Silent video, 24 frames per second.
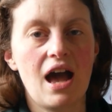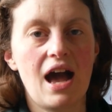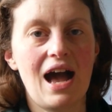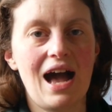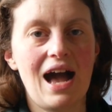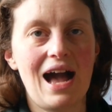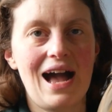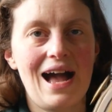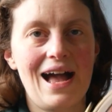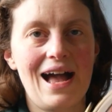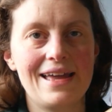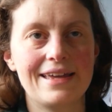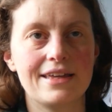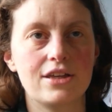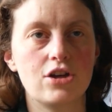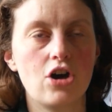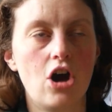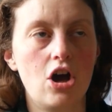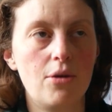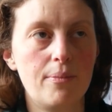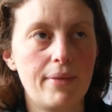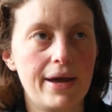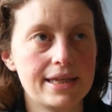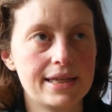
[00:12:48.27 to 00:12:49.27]
I
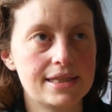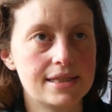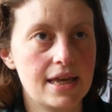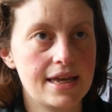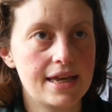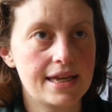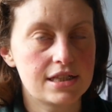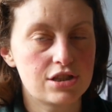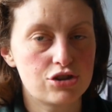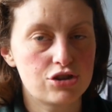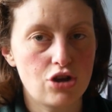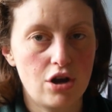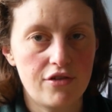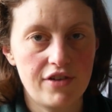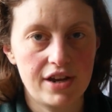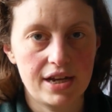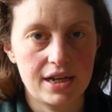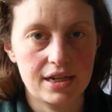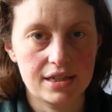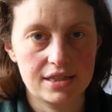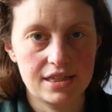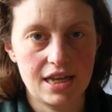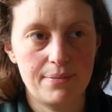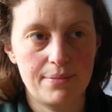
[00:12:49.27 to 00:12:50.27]
got my
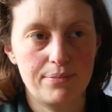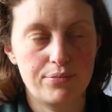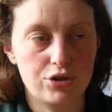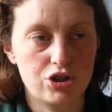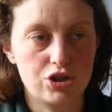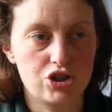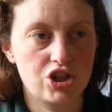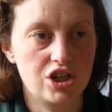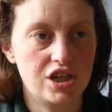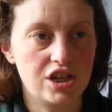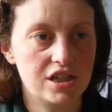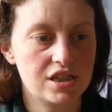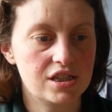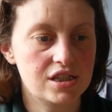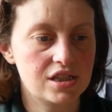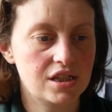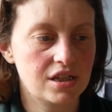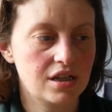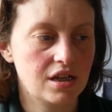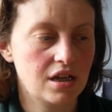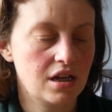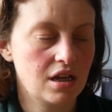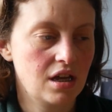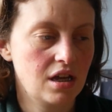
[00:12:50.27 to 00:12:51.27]
historic
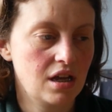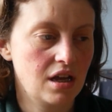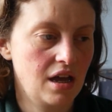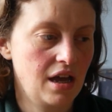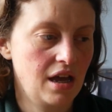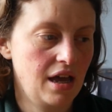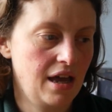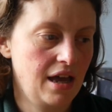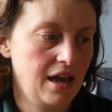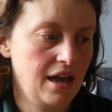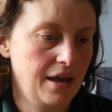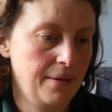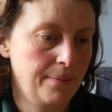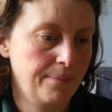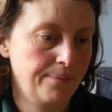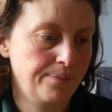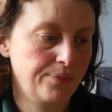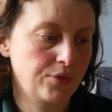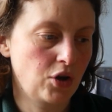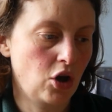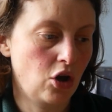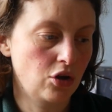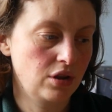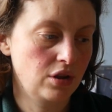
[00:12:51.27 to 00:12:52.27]
temperatures
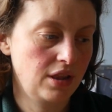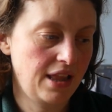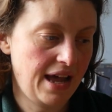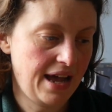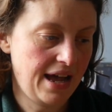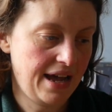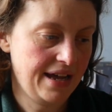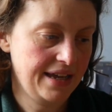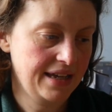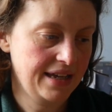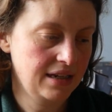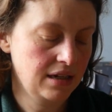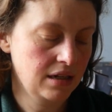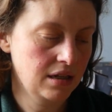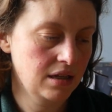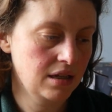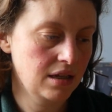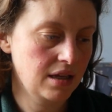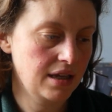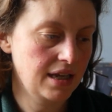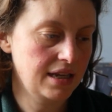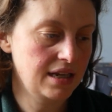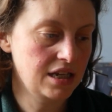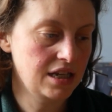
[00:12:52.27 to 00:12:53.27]
online.
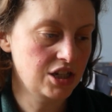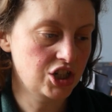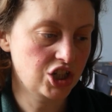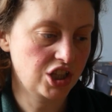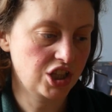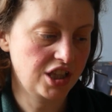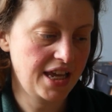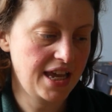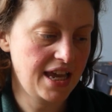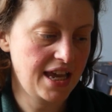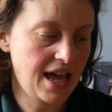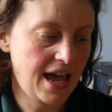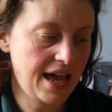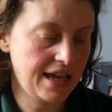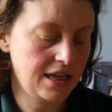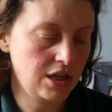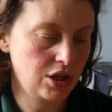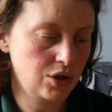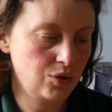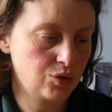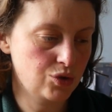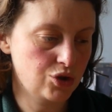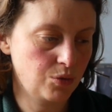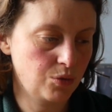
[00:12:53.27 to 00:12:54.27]
Initially I
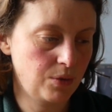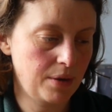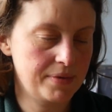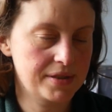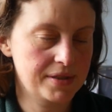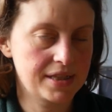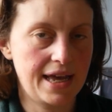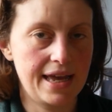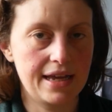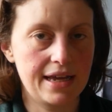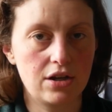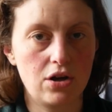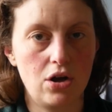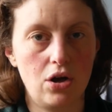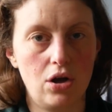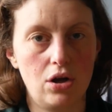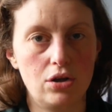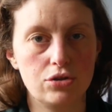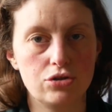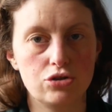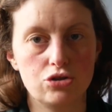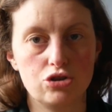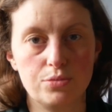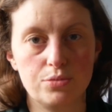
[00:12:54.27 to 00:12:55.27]
used a website
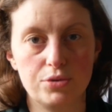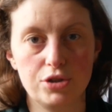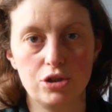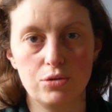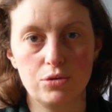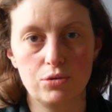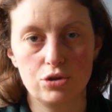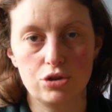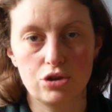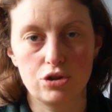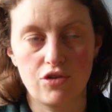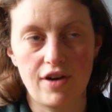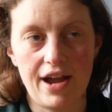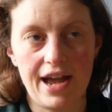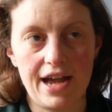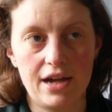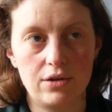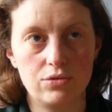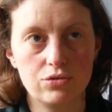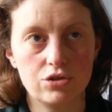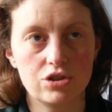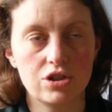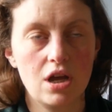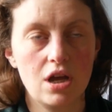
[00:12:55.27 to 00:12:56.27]
called W
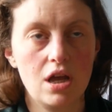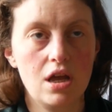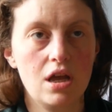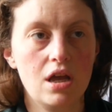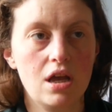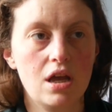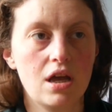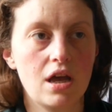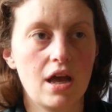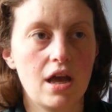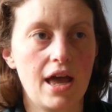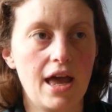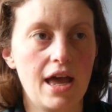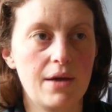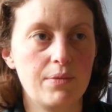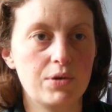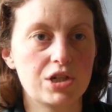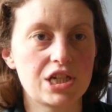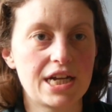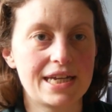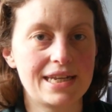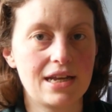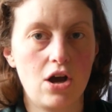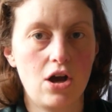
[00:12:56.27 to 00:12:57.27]
Underground,
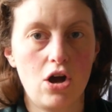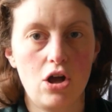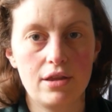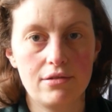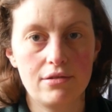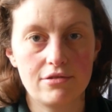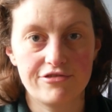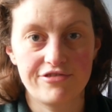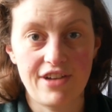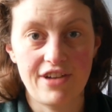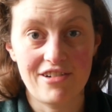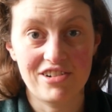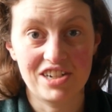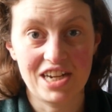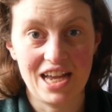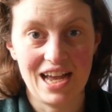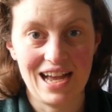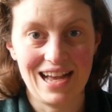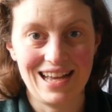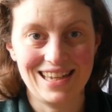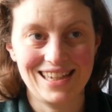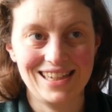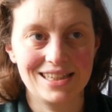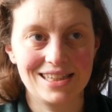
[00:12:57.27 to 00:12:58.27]
which had it all in
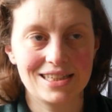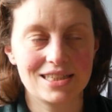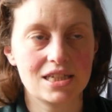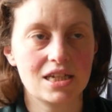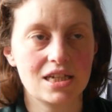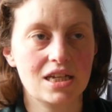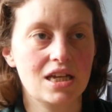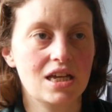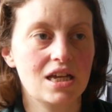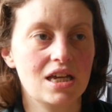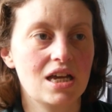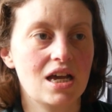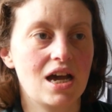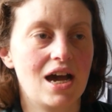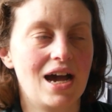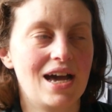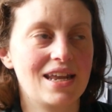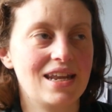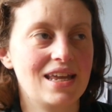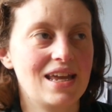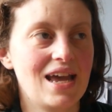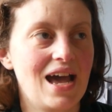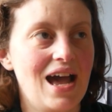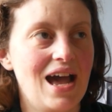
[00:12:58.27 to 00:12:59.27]
Fahrenheit,
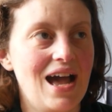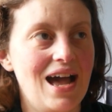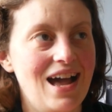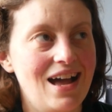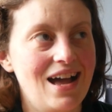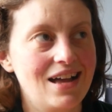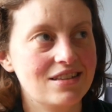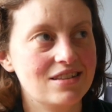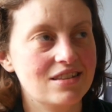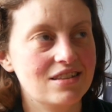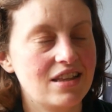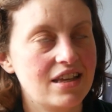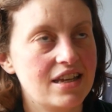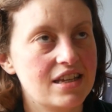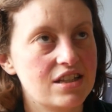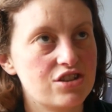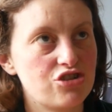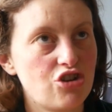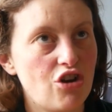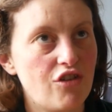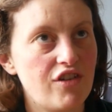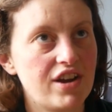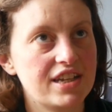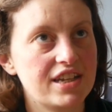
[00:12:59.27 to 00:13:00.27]
and it had the
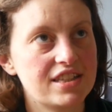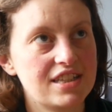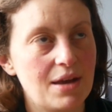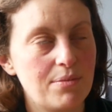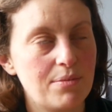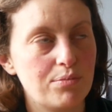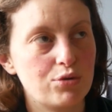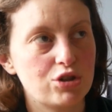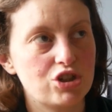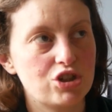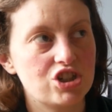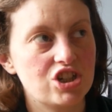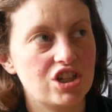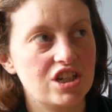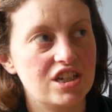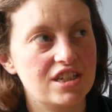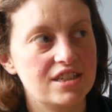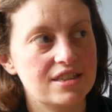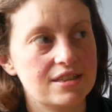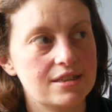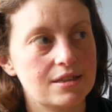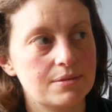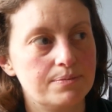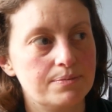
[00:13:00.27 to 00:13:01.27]
historic
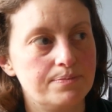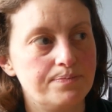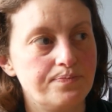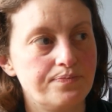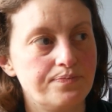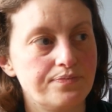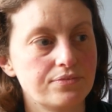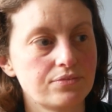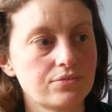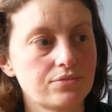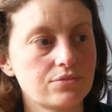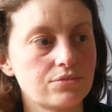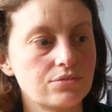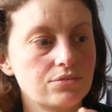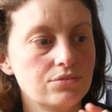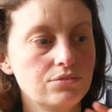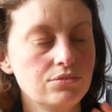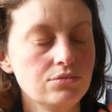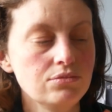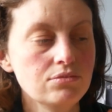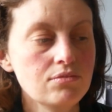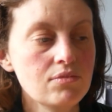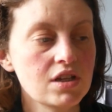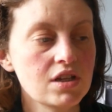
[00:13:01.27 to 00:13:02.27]
temperatures
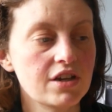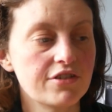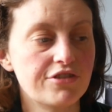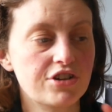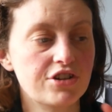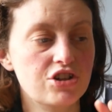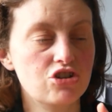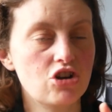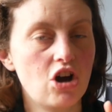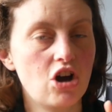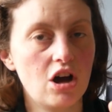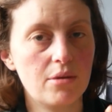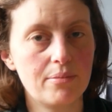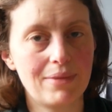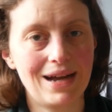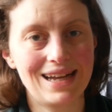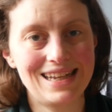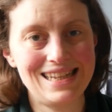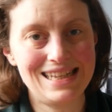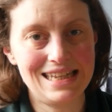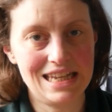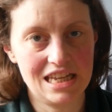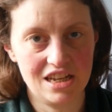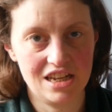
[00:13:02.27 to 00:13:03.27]
for not
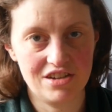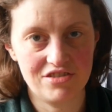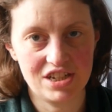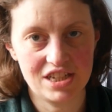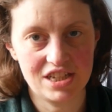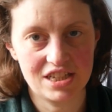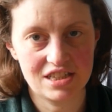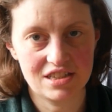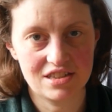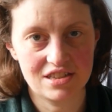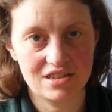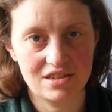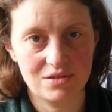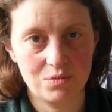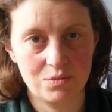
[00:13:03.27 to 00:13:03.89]
my nearest